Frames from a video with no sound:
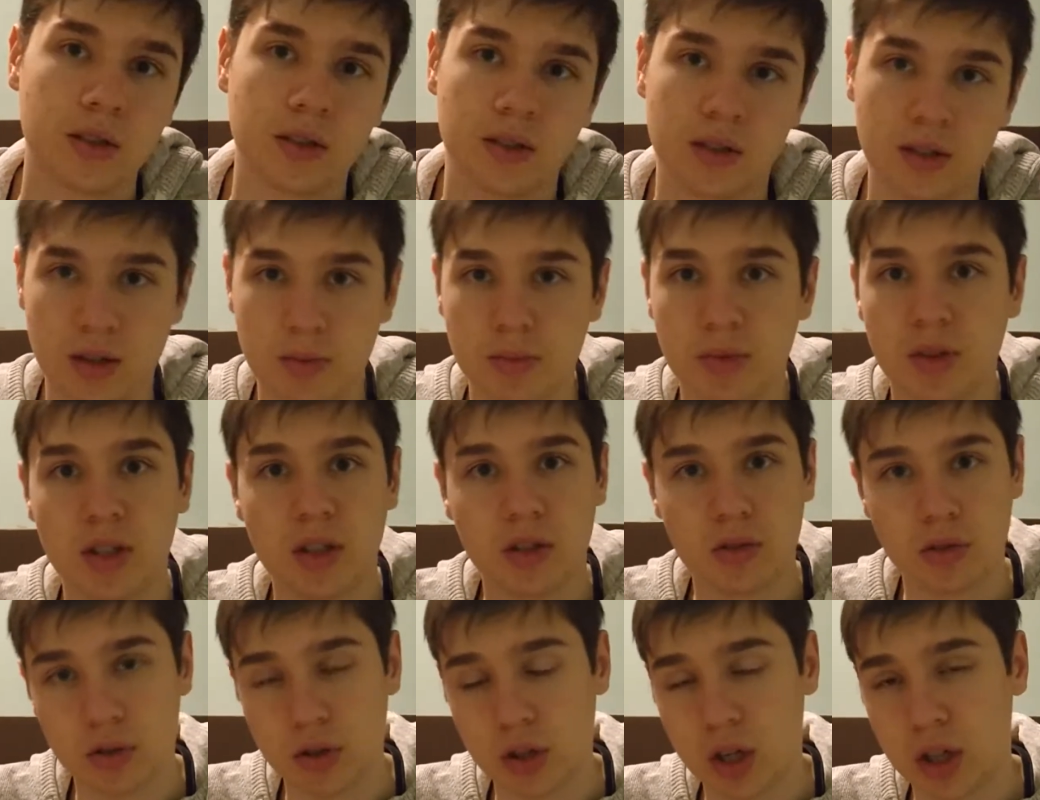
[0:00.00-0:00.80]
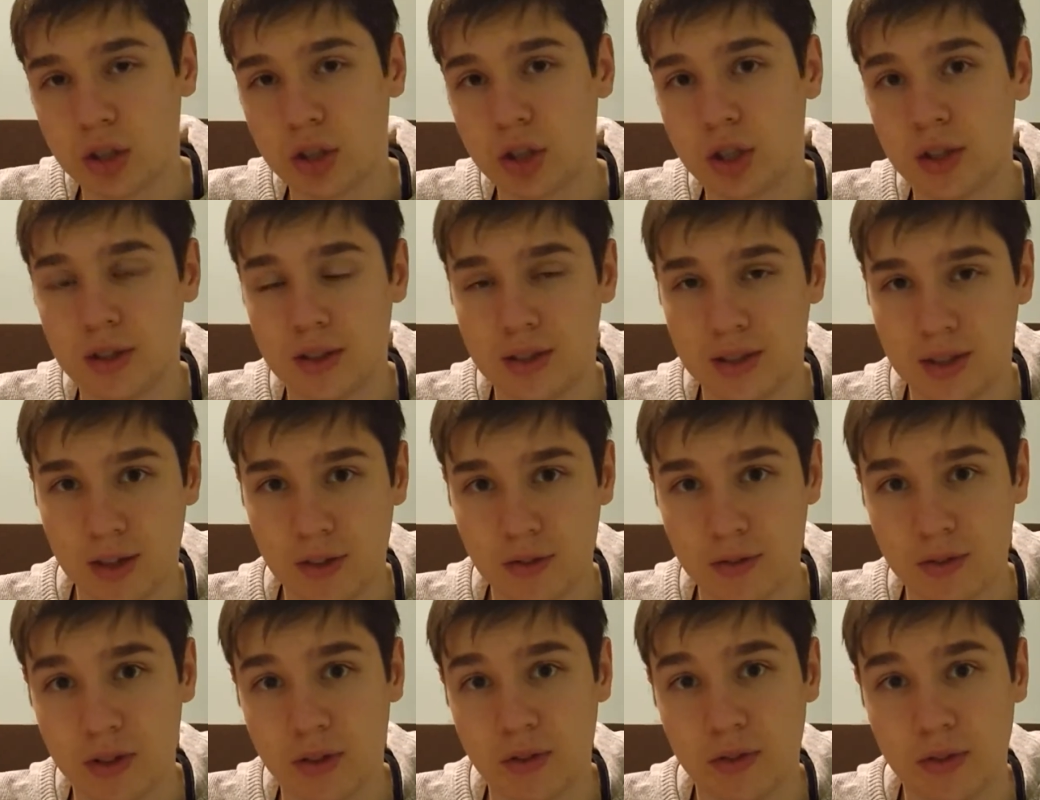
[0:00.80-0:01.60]
Skip the introduction,
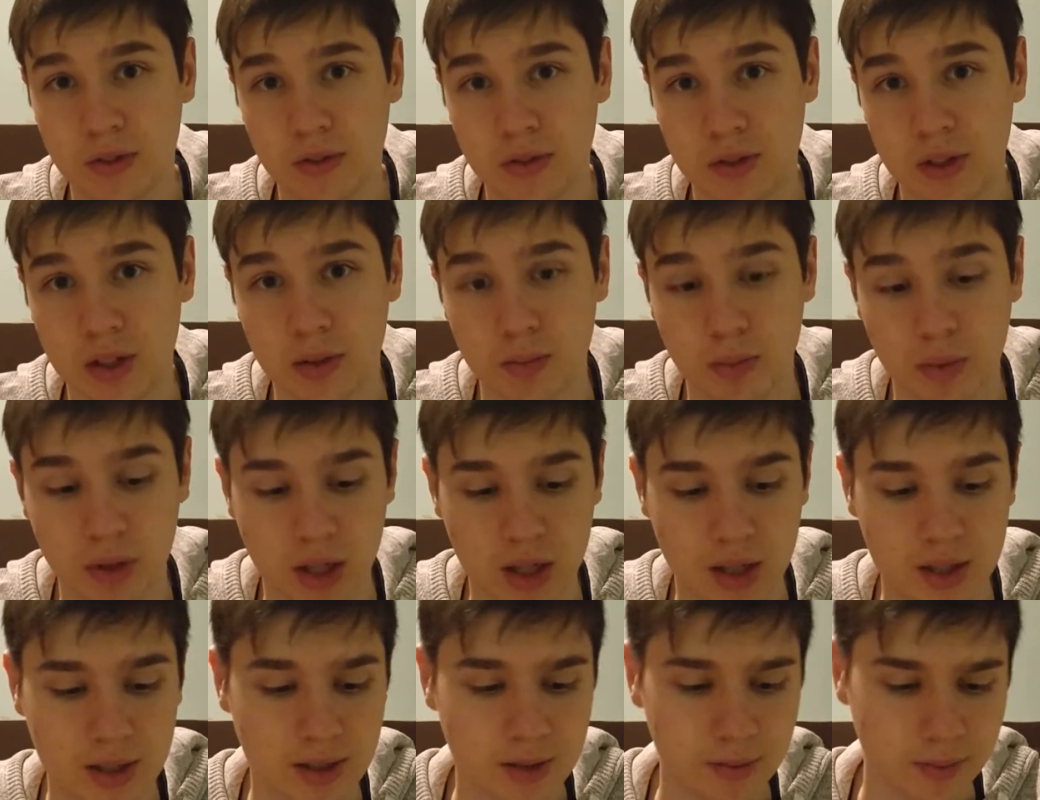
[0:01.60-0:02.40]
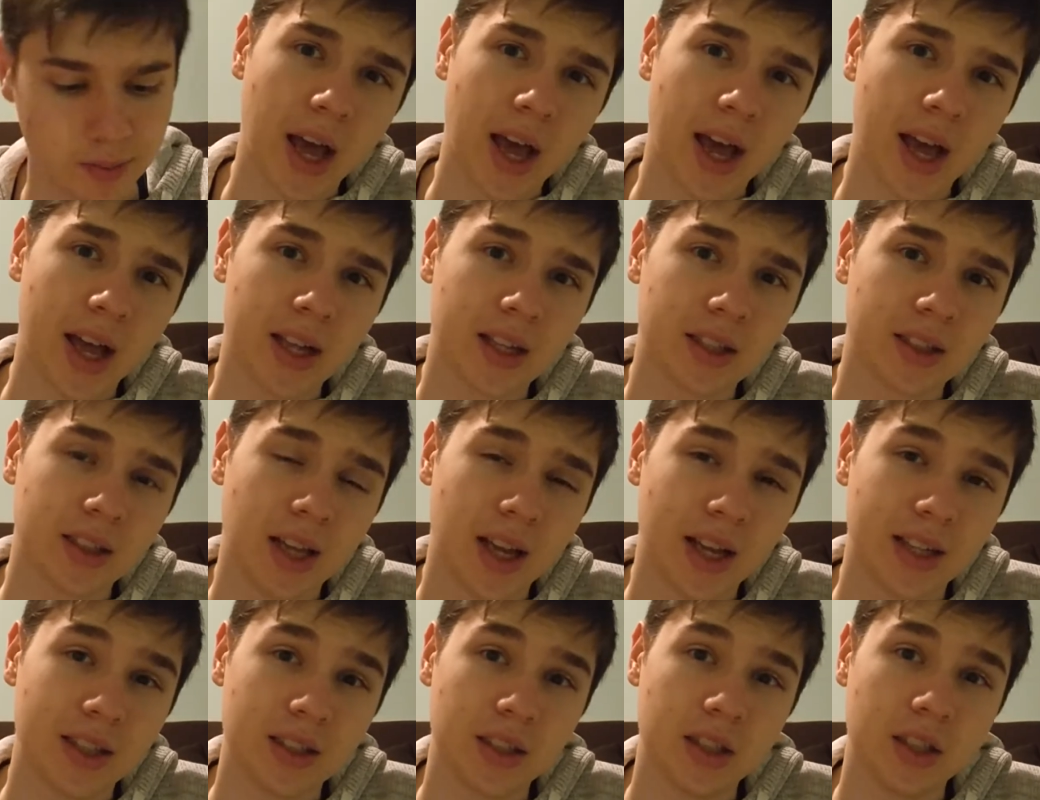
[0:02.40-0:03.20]
save the 15 minutes,
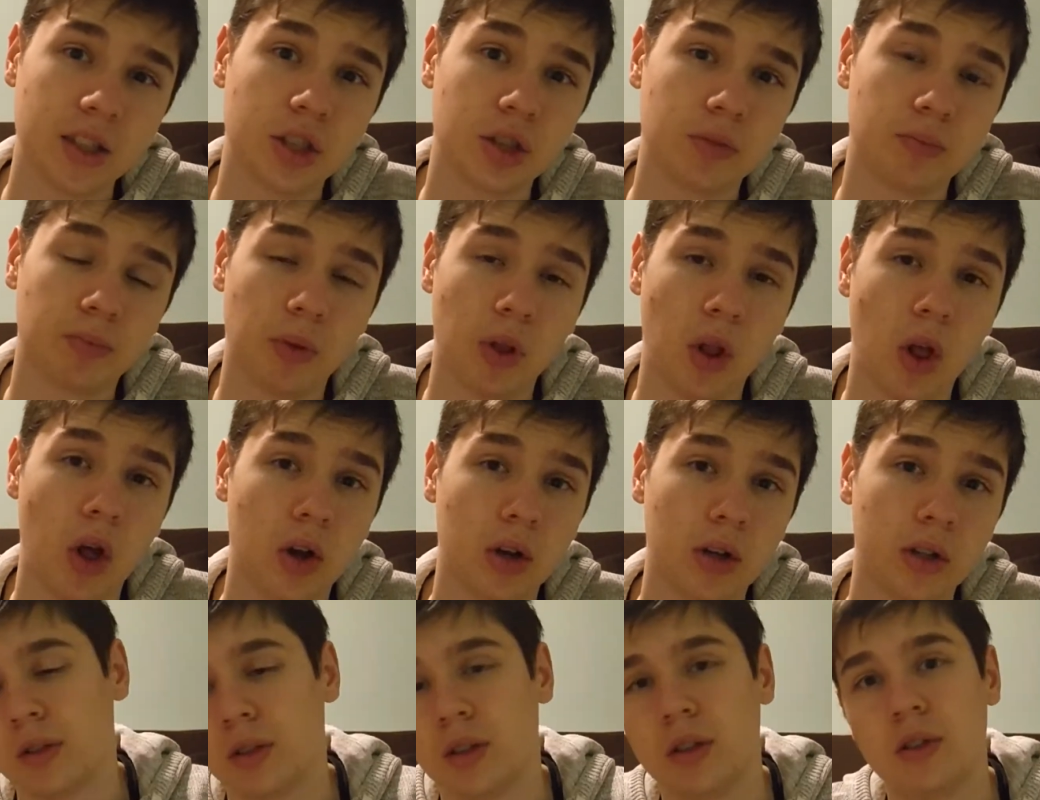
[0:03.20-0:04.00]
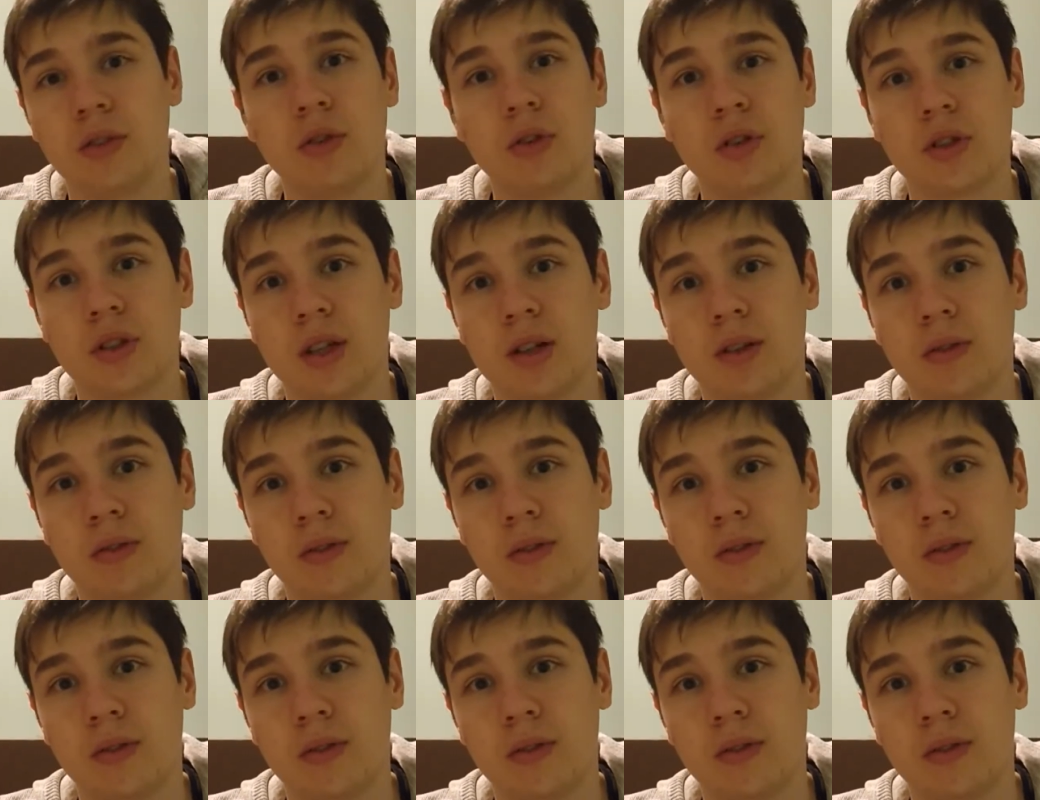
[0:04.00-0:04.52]
and at each block, give yourself